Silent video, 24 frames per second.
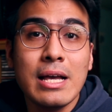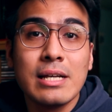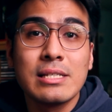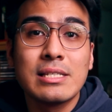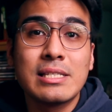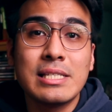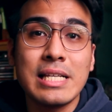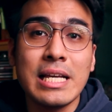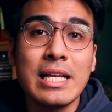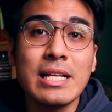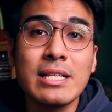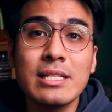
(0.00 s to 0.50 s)

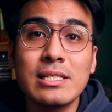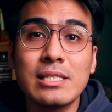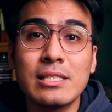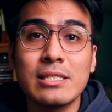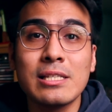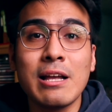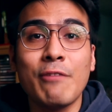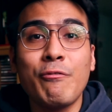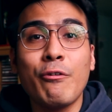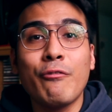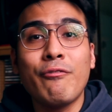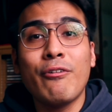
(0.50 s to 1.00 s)
Since
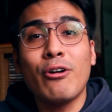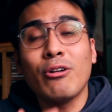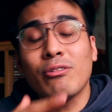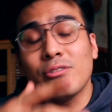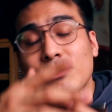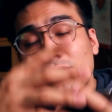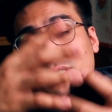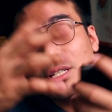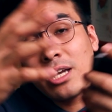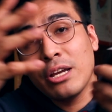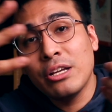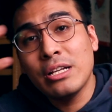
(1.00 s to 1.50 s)

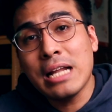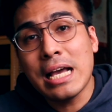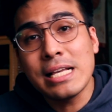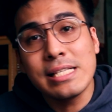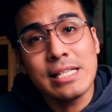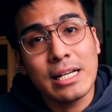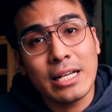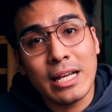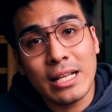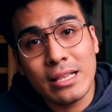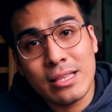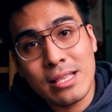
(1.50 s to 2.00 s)
napofocus niya yung
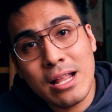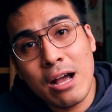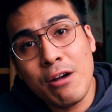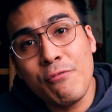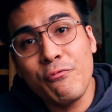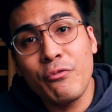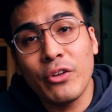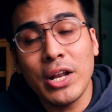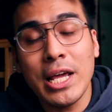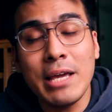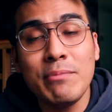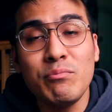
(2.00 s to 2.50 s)
nasa gitnang
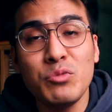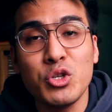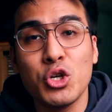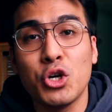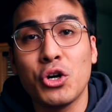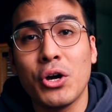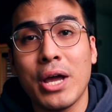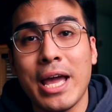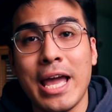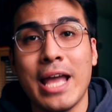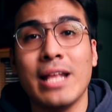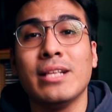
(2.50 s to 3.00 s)
frame
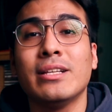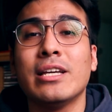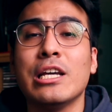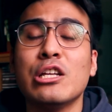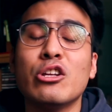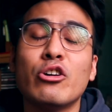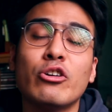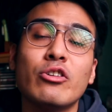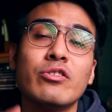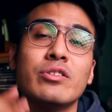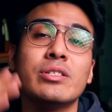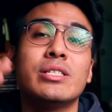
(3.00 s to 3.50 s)
nyo and
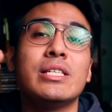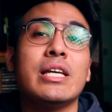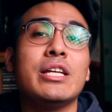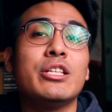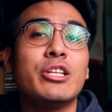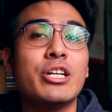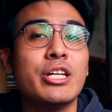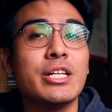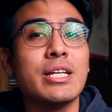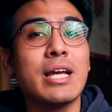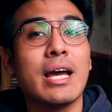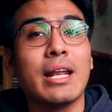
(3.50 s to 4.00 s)

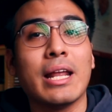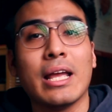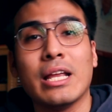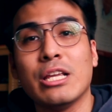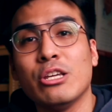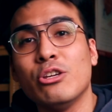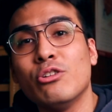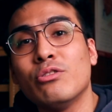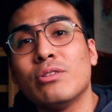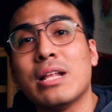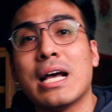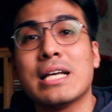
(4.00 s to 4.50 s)
kinoconsider niya
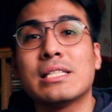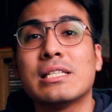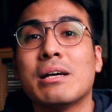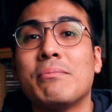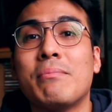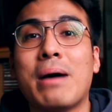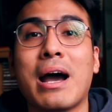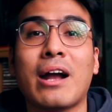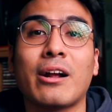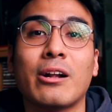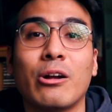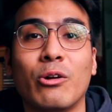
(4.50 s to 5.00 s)
rin yung nasa
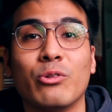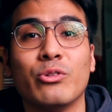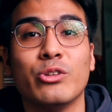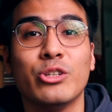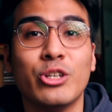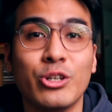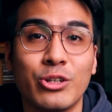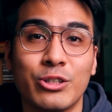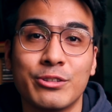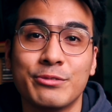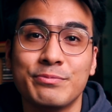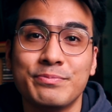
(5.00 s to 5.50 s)

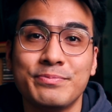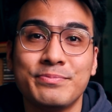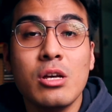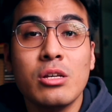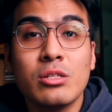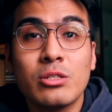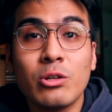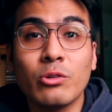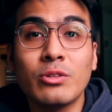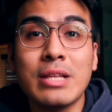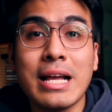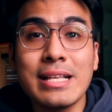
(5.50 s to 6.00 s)
background nyo.
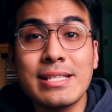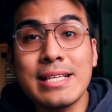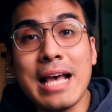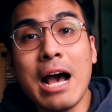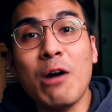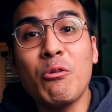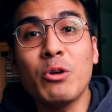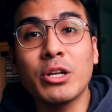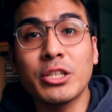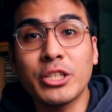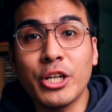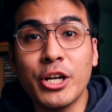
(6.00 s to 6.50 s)
So that's
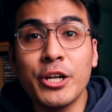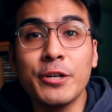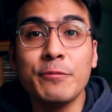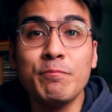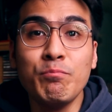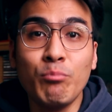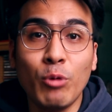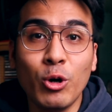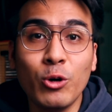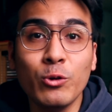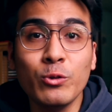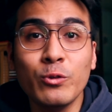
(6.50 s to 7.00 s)
our third
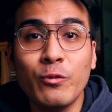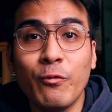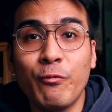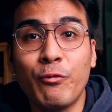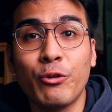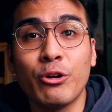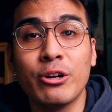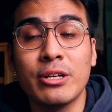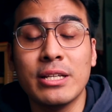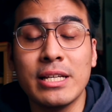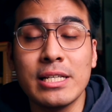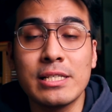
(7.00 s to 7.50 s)
mode
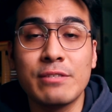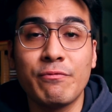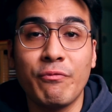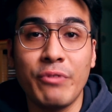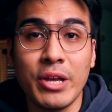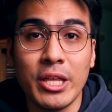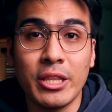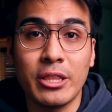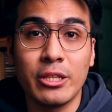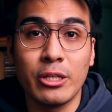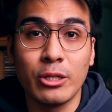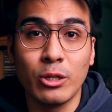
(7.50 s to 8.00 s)
for this
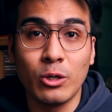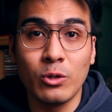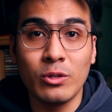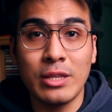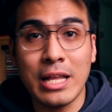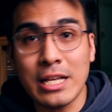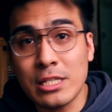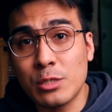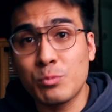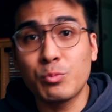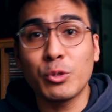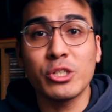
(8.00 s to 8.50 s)
video.
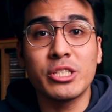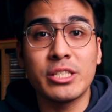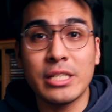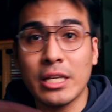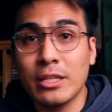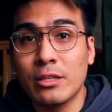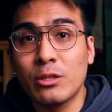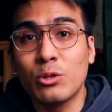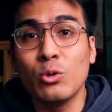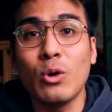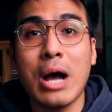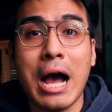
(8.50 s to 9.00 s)
Let's
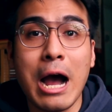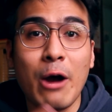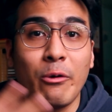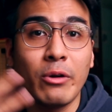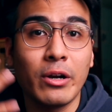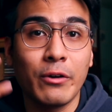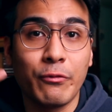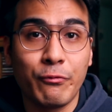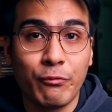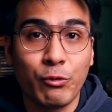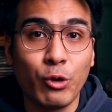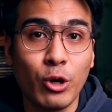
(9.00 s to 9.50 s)
proceed to
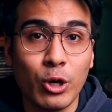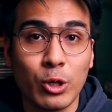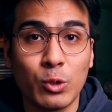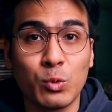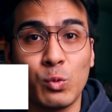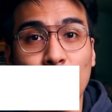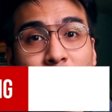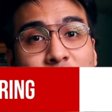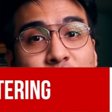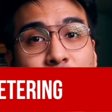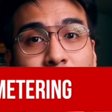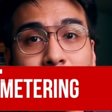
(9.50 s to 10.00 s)
our
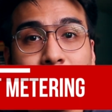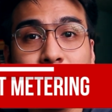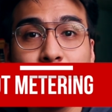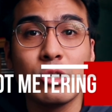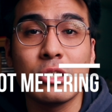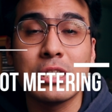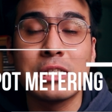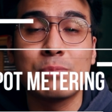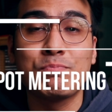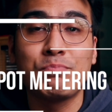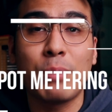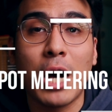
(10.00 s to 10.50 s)
fourth, which is
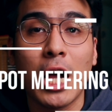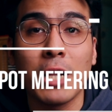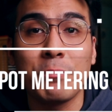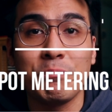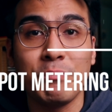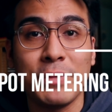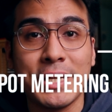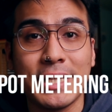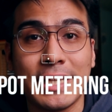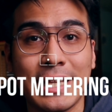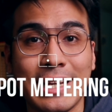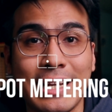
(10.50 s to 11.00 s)
yung spot
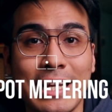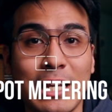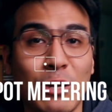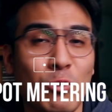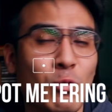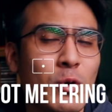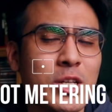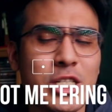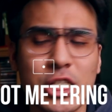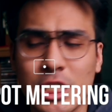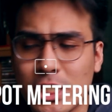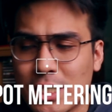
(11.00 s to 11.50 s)

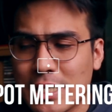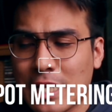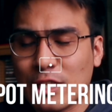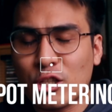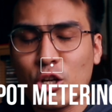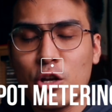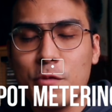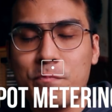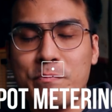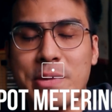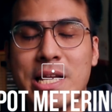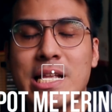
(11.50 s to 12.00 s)
metering, which is
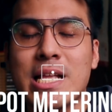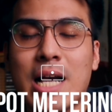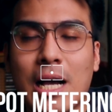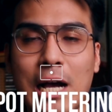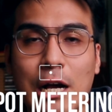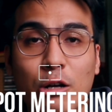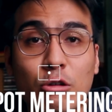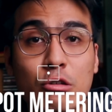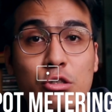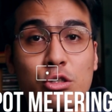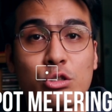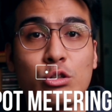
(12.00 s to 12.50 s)
ito yung
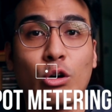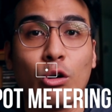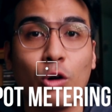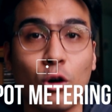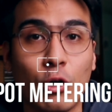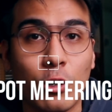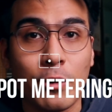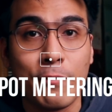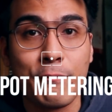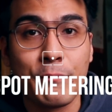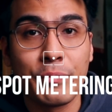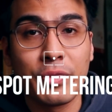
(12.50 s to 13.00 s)
pinakagusto
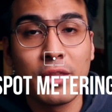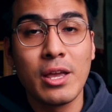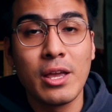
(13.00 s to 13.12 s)
ko.